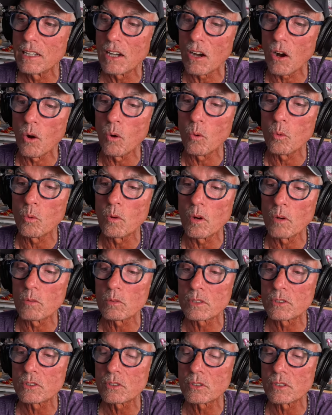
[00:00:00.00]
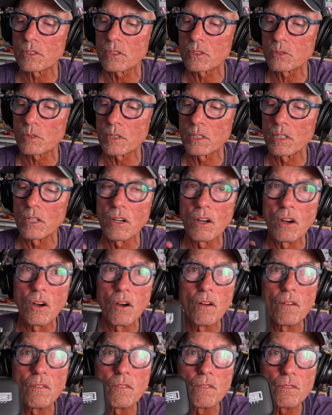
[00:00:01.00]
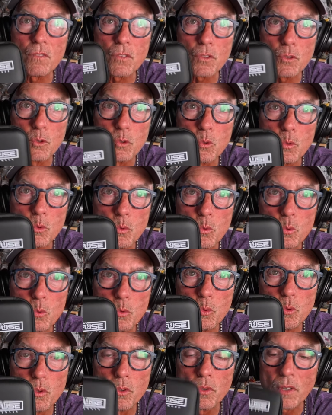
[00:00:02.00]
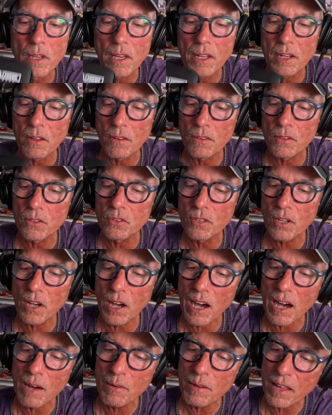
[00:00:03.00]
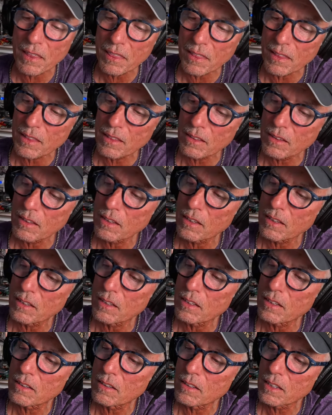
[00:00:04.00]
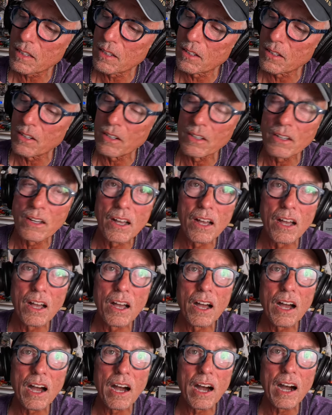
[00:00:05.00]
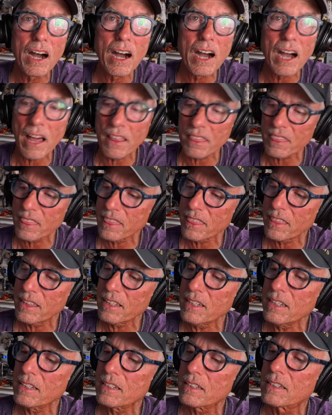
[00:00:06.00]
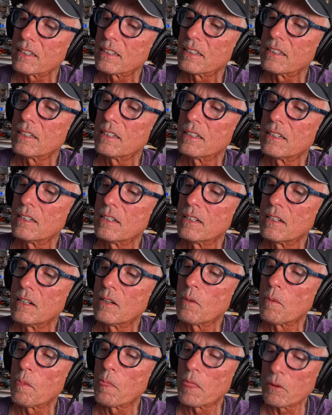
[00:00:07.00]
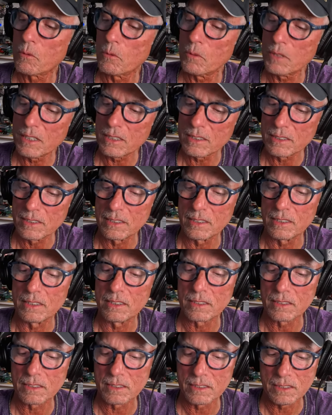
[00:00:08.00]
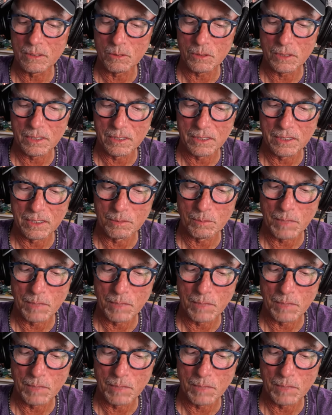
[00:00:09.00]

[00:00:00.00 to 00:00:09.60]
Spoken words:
Oh, let's turn it this way. Fuse. And on the top, look at there. I think, what is this? Let's see what this is.